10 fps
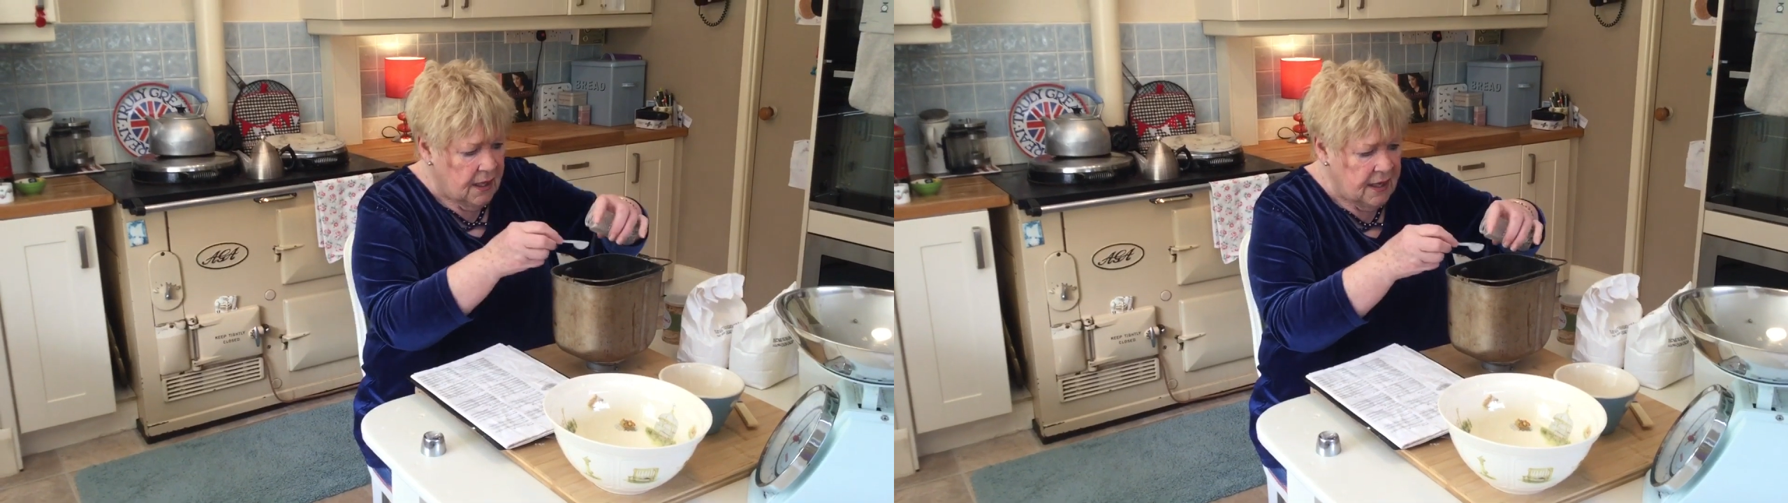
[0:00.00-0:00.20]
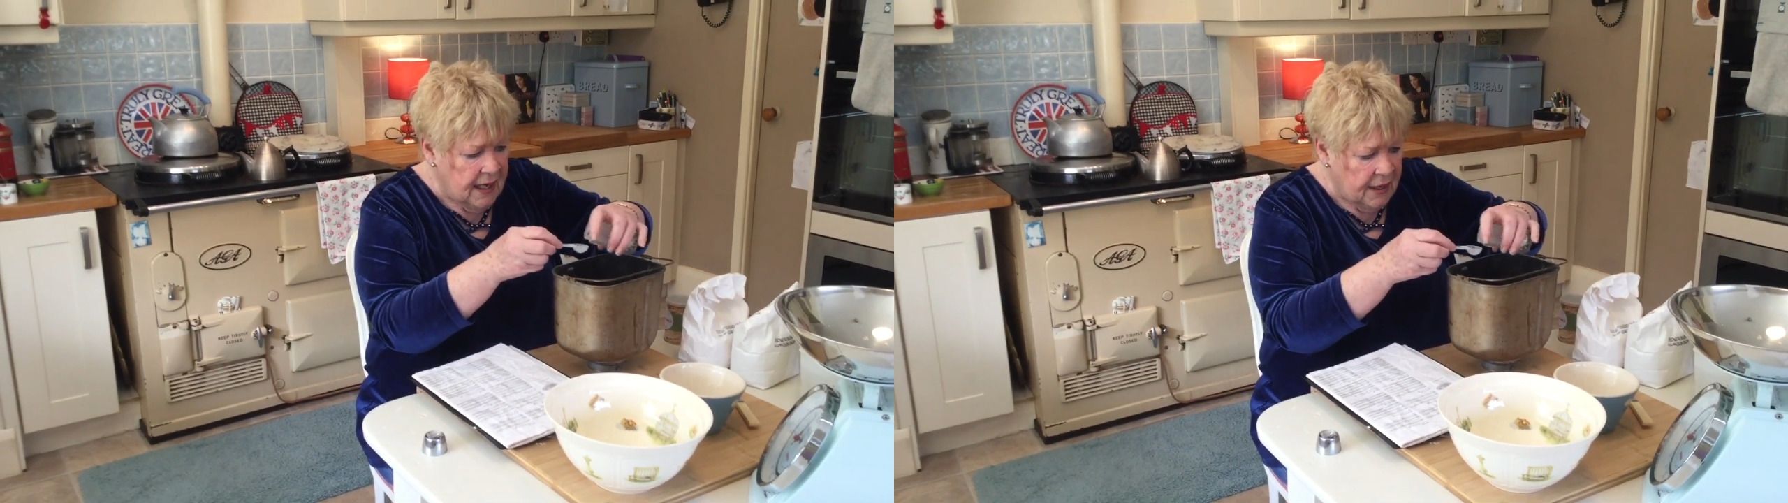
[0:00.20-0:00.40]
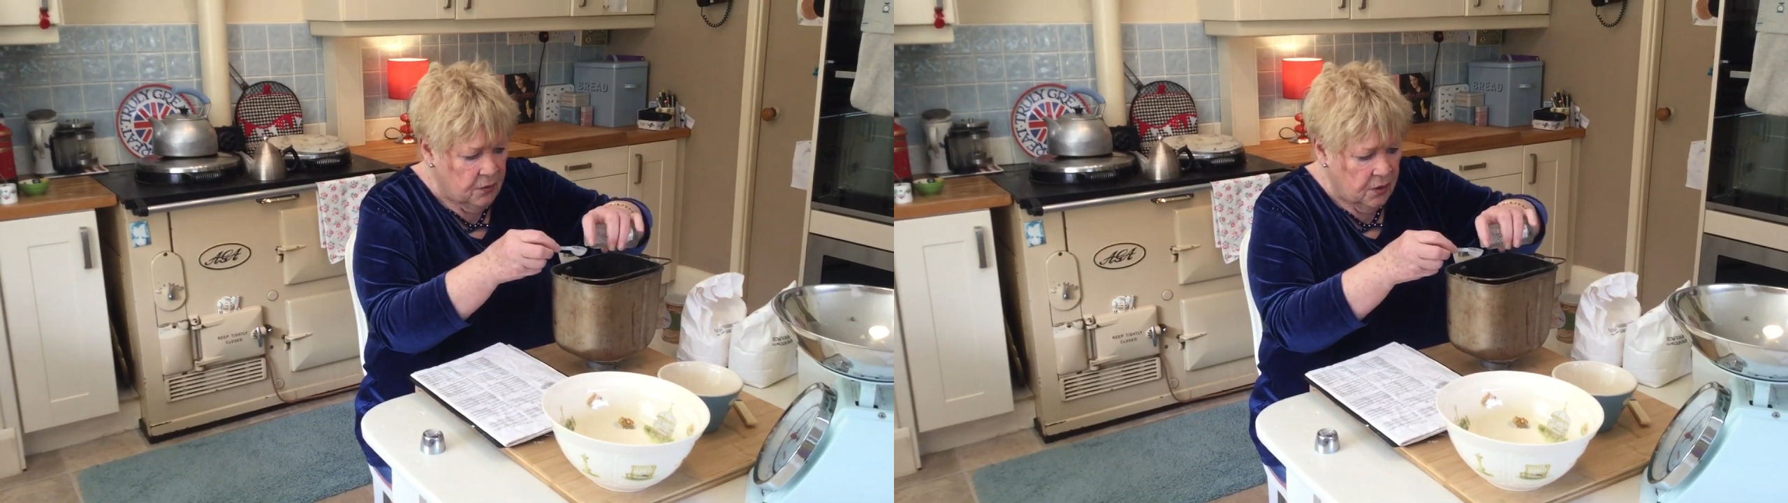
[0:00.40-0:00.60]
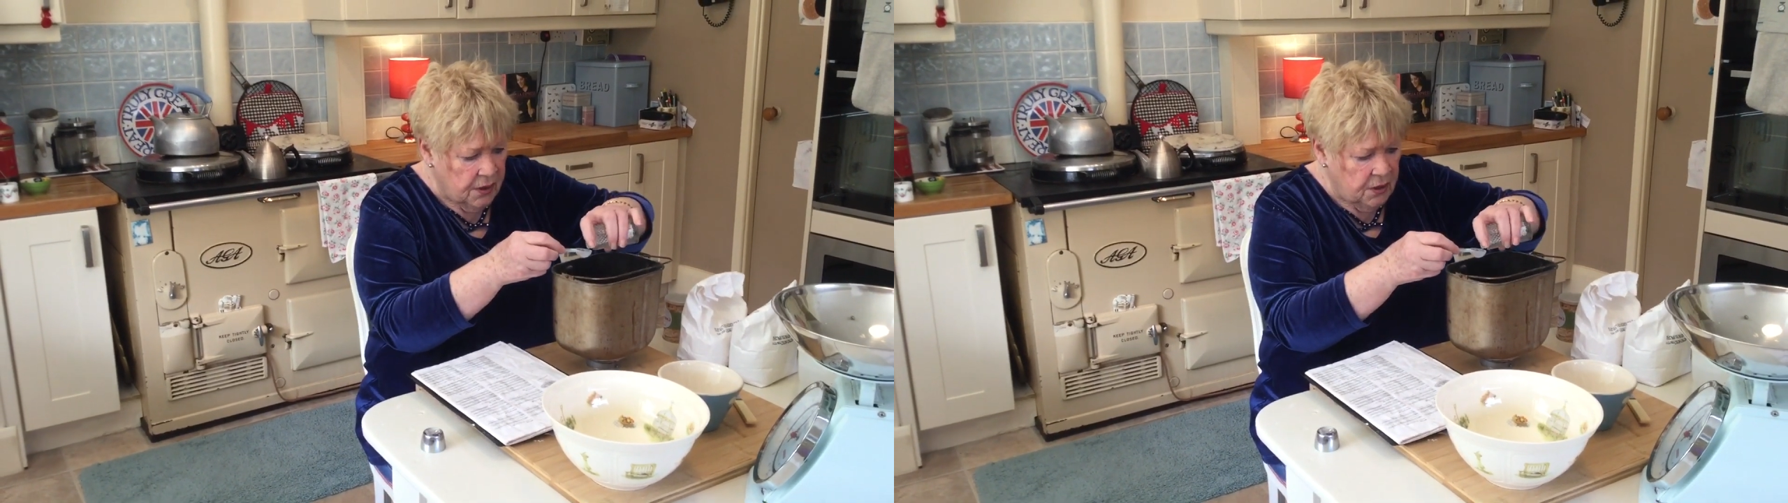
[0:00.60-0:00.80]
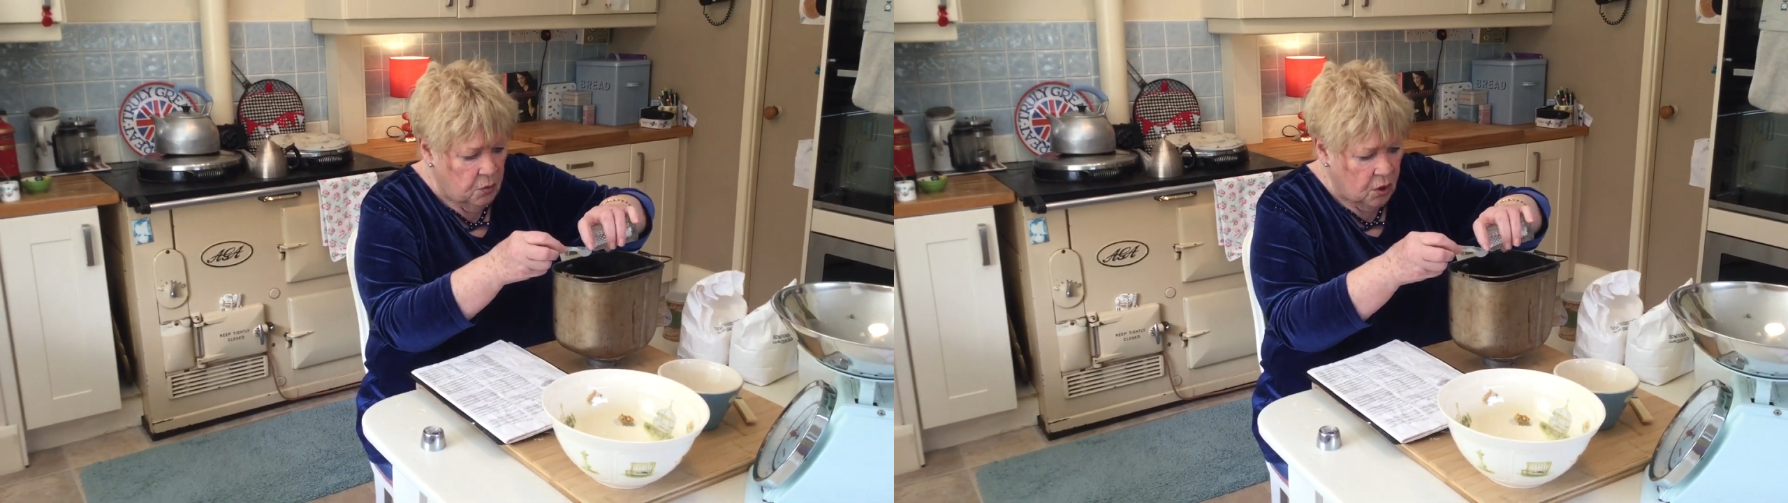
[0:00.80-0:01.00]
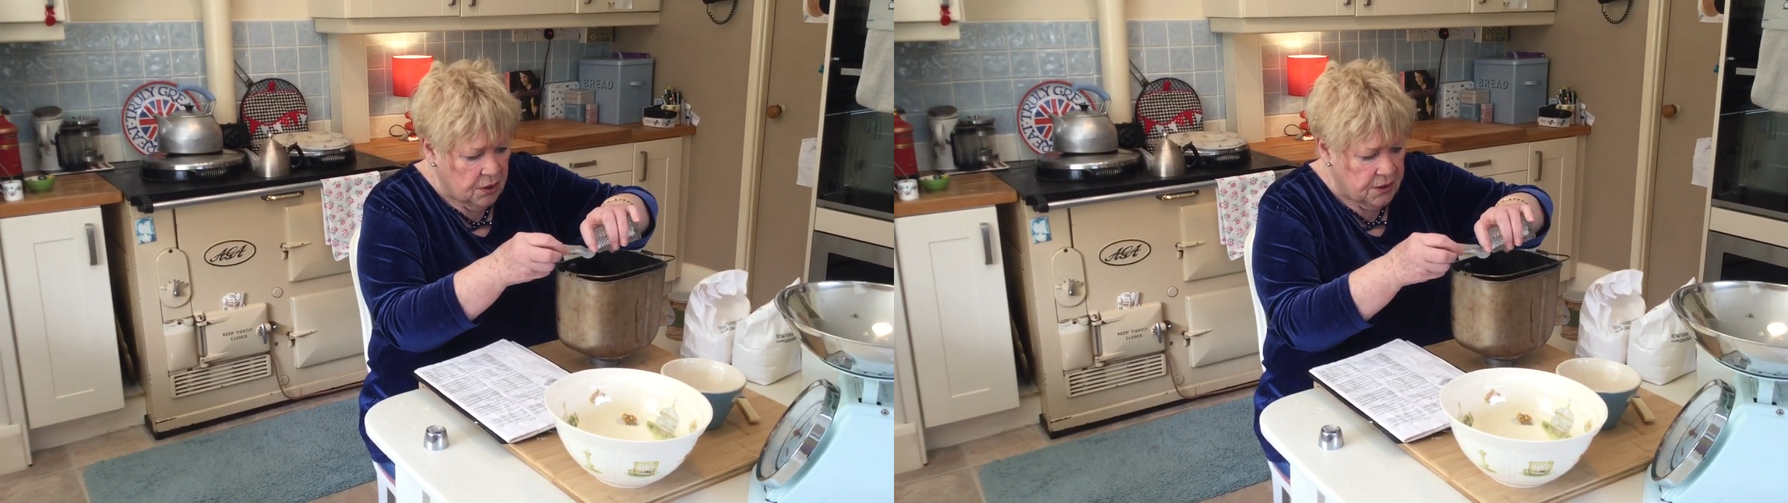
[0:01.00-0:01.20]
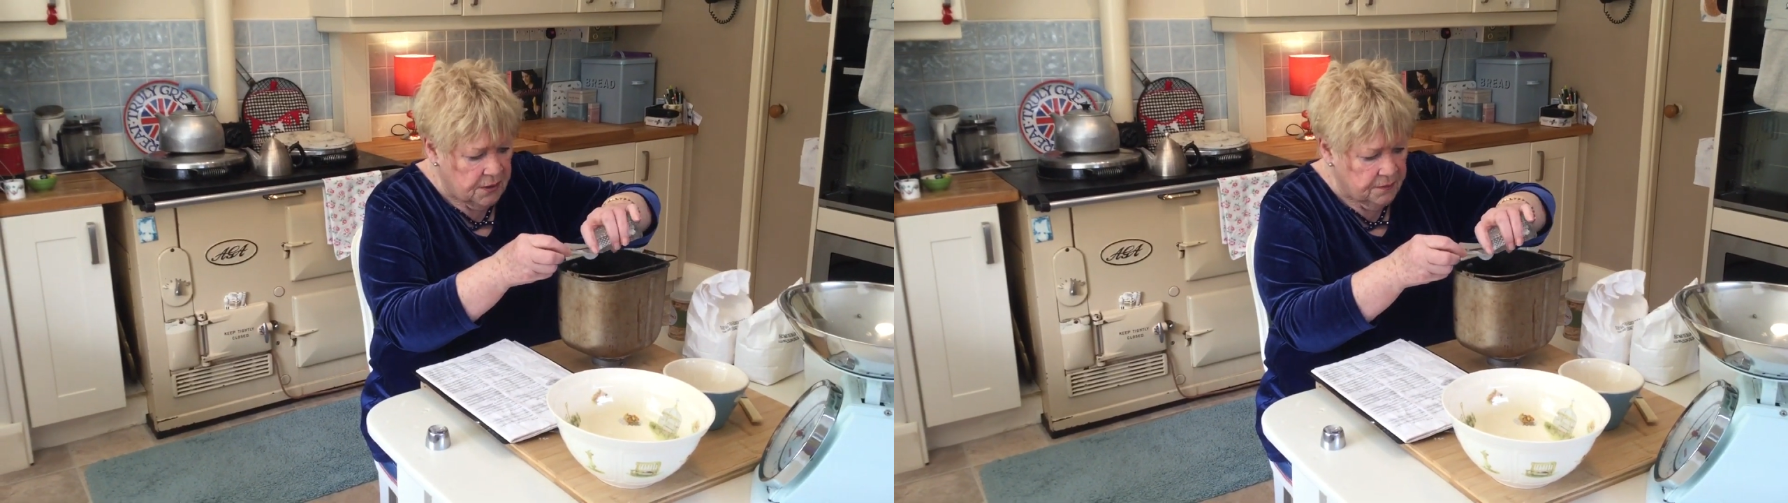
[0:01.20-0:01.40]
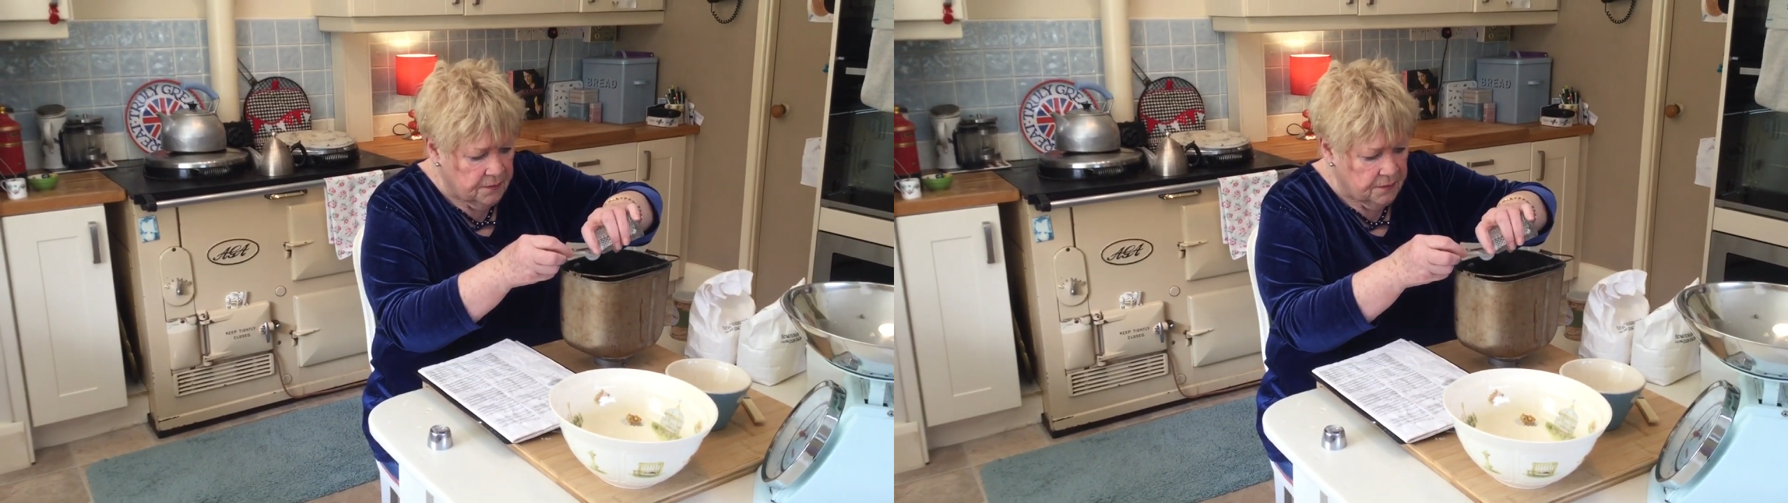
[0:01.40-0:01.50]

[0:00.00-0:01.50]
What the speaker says: Now you want,